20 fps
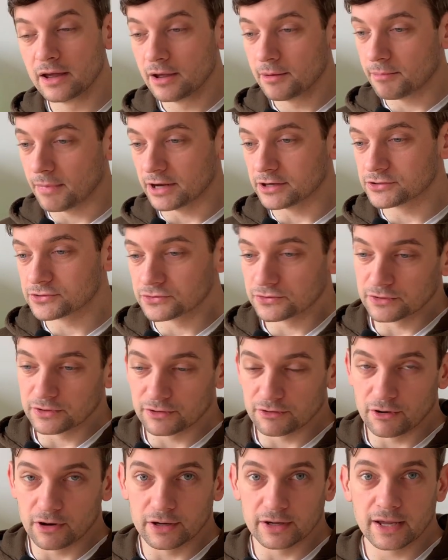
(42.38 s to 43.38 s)
make sure
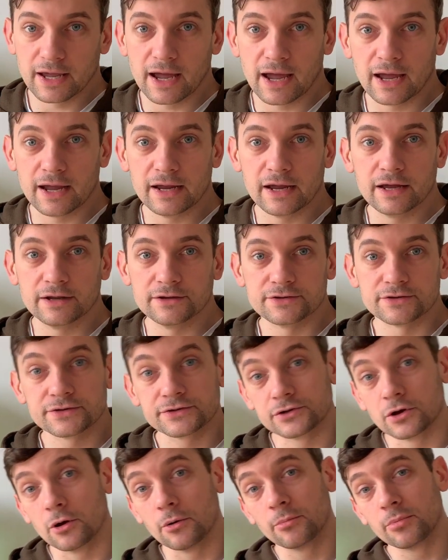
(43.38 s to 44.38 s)
they're okay, and
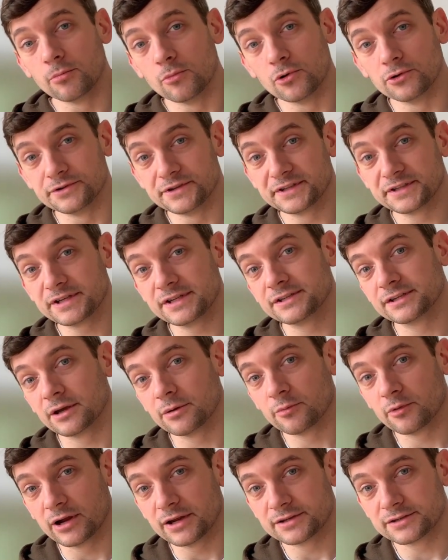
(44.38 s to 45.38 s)
stop more disease
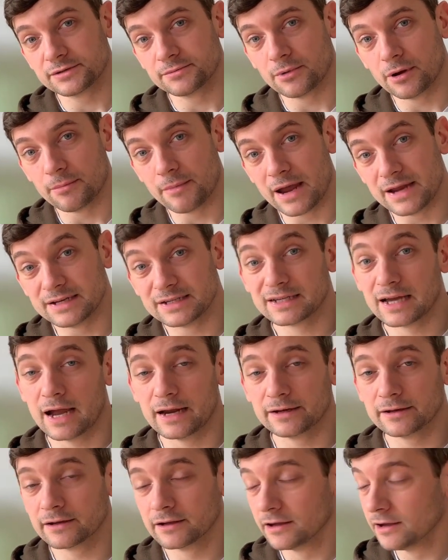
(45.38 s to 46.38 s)
outbreaks in my main
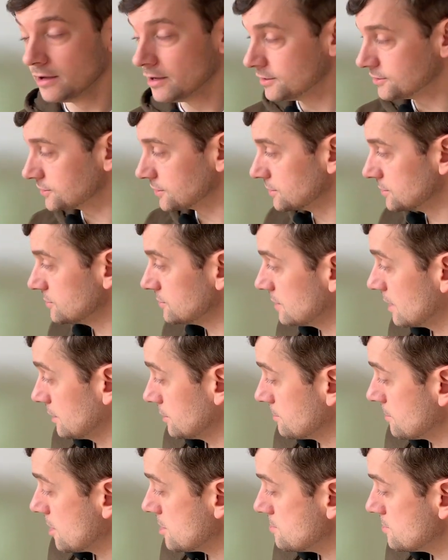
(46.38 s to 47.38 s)
tank. So at
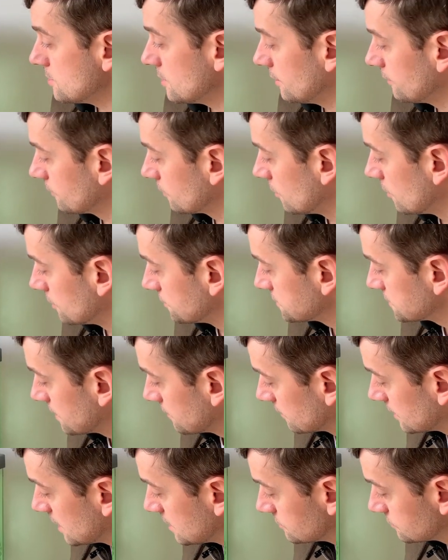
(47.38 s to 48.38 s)
the moment I've got
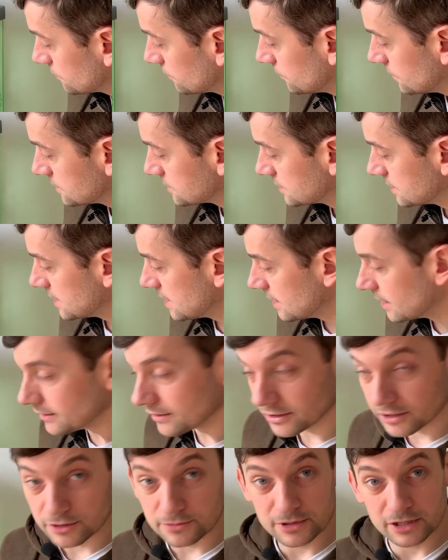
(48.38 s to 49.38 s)
7 angelfish in here.
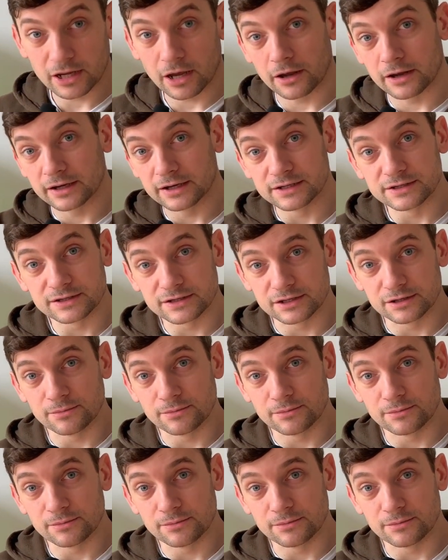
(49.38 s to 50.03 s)
They're going to be going into the